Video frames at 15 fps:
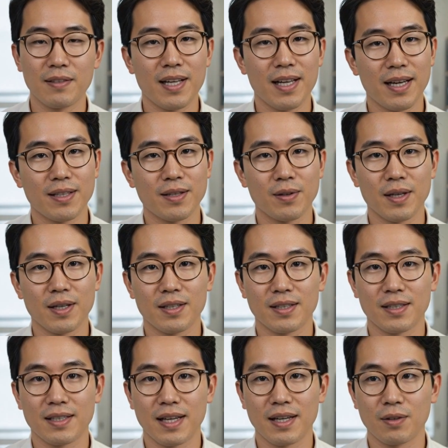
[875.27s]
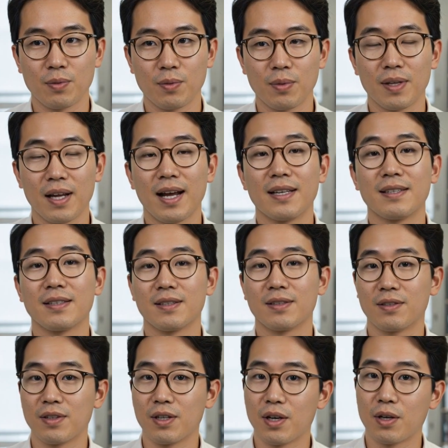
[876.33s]
that isolation and gain root access
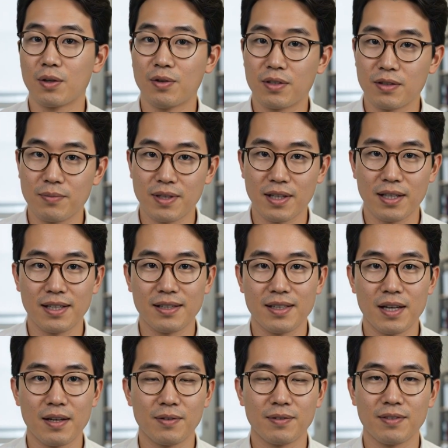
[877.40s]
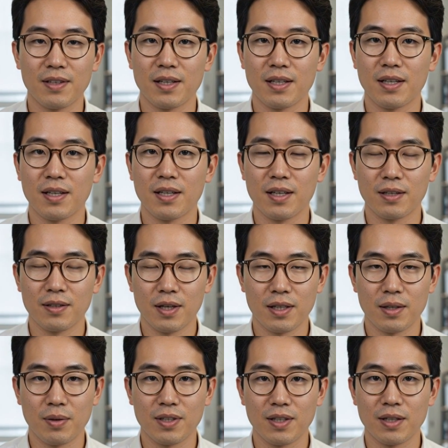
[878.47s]
to the host machine itself,
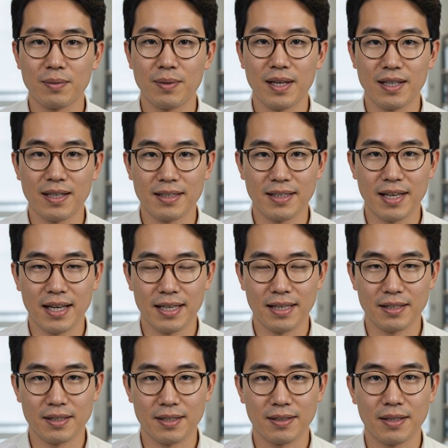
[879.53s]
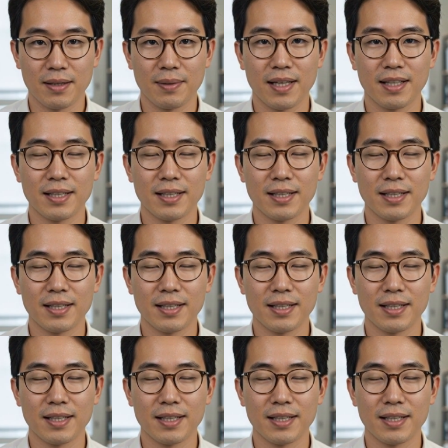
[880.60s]
turning what should be a contained, limited